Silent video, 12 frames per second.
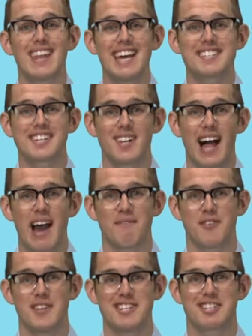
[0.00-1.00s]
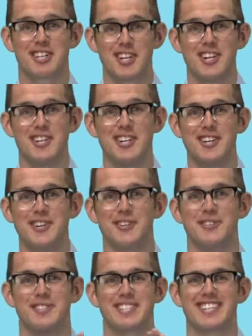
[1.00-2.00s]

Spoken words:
Let's clap for this good news.